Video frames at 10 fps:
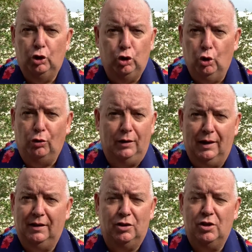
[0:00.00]
don't
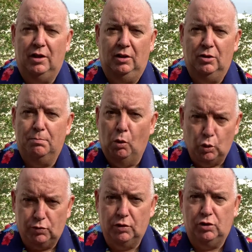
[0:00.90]
like change.
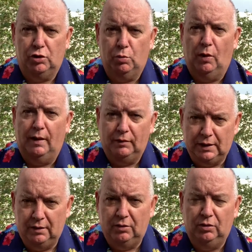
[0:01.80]
Most of us just want
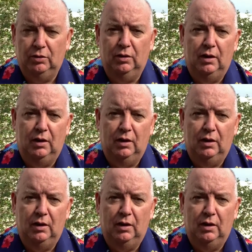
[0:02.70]
everything to